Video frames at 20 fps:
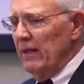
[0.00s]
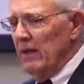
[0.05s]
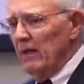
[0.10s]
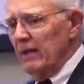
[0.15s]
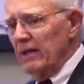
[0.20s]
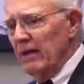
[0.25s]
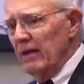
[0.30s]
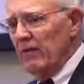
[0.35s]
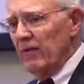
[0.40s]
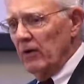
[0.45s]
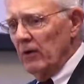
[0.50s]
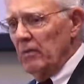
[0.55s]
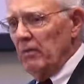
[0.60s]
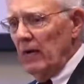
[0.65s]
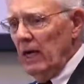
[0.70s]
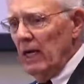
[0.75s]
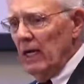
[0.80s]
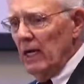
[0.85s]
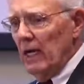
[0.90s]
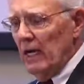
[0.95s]
they're different
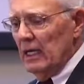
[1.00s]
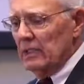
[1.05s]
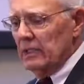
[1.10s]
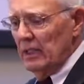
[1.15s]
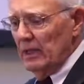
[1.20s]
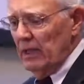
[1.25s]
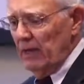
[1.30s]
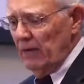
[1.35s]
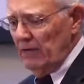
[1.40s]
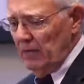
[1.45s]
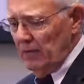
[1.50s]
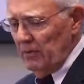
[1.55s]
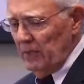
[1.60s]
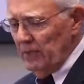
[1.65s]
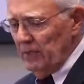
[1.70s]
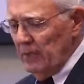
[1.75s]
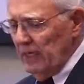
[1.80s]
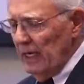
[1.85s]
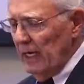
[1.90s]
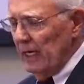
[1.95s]
biologically from
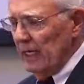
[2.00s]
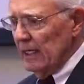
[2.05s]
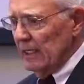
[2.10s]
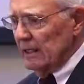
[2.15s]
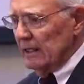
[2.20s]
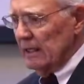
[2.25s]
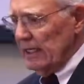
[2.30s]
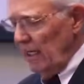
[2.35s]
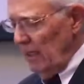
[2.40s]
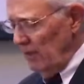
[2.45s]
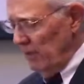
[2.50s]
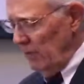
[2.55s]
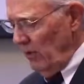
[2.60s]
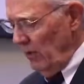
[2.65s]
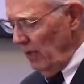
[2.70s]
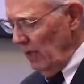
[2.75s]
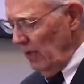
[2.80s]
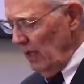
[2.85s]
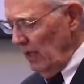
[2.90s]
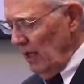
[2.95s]
the genetic
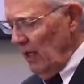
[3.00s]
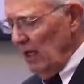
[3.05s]
standpoint.